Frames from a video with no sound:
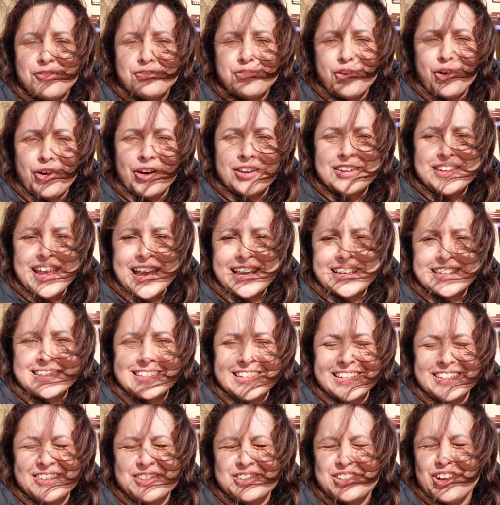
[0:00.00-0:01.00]
for her next
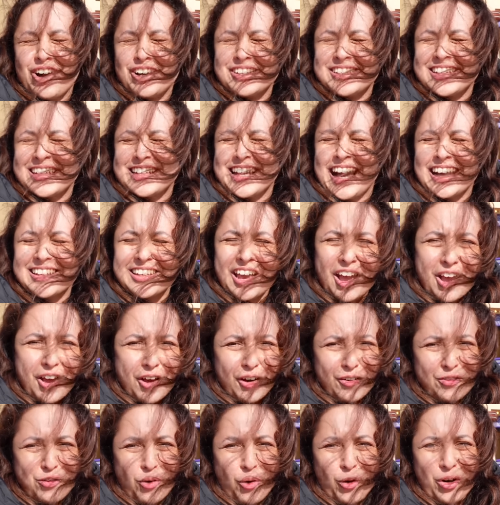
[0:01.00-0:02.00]
set, starting at
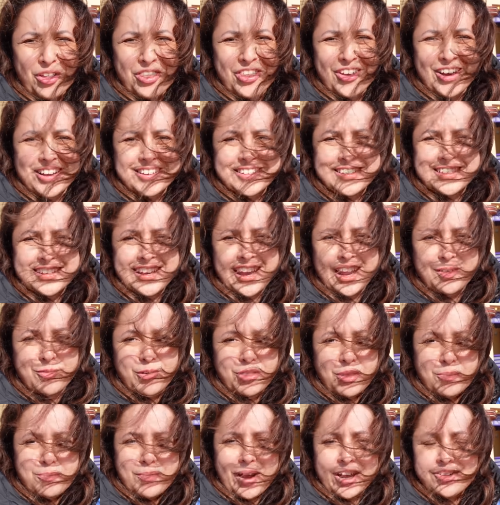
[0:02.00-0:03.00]
4.30 and
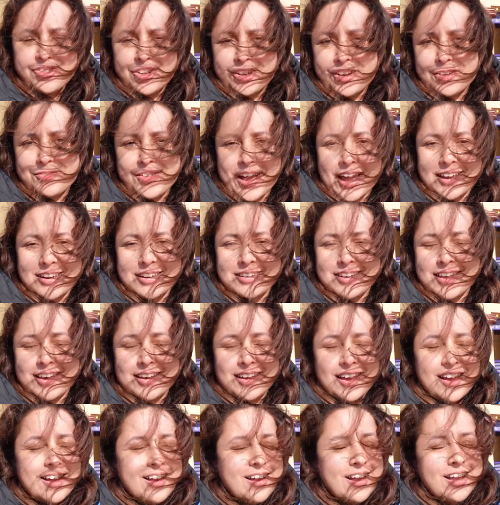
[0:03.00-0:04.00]
with the magic of
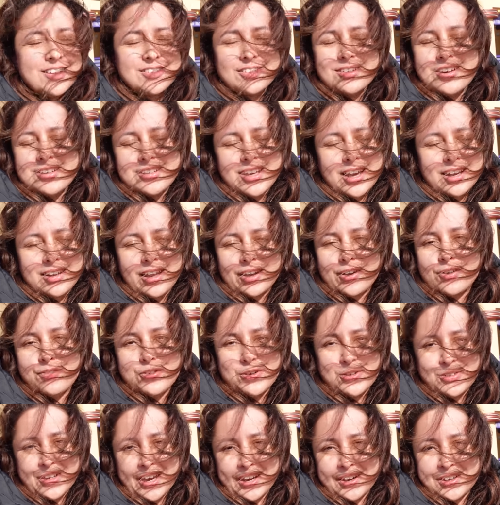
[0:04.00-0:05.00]
editing, it's going to take like a
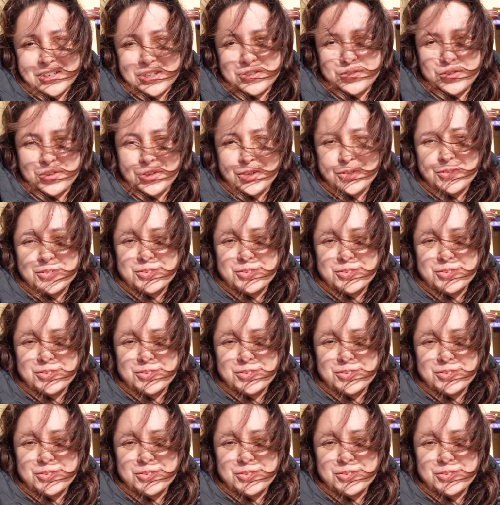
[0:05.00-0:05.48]
few seconds for you,